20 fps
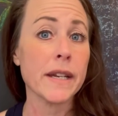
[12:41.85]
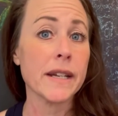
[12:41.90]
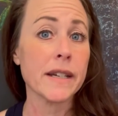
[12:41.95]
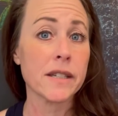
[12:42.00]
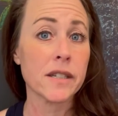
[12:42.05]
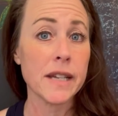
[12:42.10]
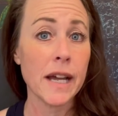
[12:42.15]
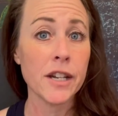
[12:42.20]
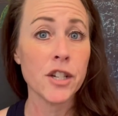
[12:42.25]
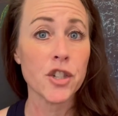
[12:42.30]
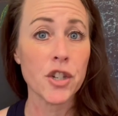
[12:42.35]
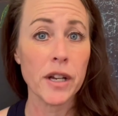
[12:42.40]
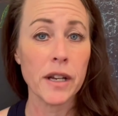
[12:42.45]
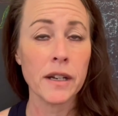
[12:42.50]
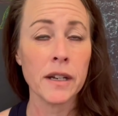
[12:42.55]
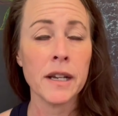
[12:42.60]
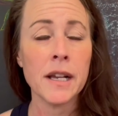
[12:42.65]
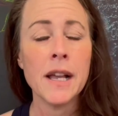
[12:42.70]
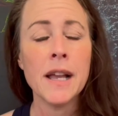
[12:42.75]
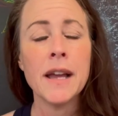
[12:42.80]
extension.
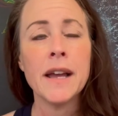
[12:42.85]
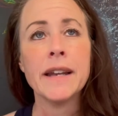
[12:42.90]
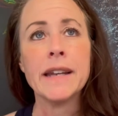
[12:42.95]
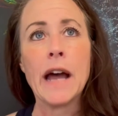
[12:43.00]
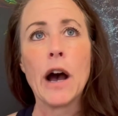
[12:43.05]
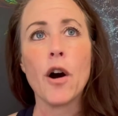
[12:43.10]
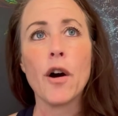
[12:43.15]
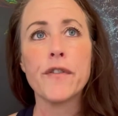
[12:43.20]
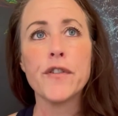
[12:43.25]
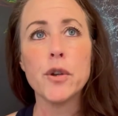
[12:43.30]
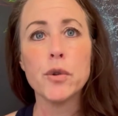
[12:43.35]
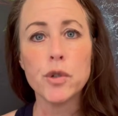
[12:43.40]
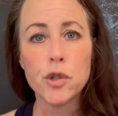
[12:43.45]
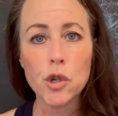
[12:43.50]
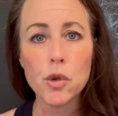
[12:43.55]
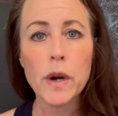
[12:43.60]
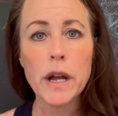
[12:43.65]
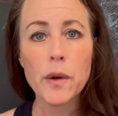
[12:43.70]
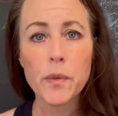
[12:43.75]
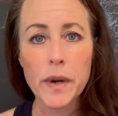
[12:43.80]
Now, if you
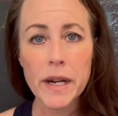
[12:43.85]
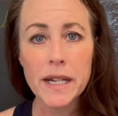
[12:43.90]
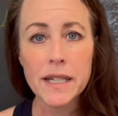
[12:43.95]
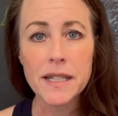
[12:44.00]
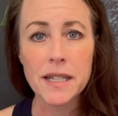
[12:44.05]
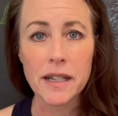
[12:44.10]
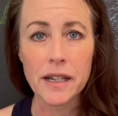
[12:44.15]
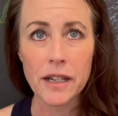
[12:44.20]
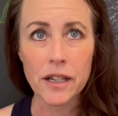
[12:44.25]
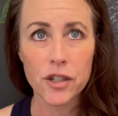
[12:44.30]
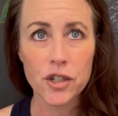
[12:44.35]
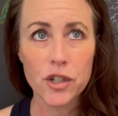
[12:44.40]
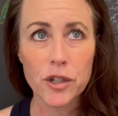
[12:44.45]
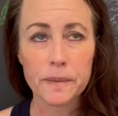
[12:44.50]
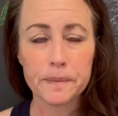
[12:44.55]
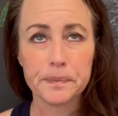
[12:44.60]
do a reteach,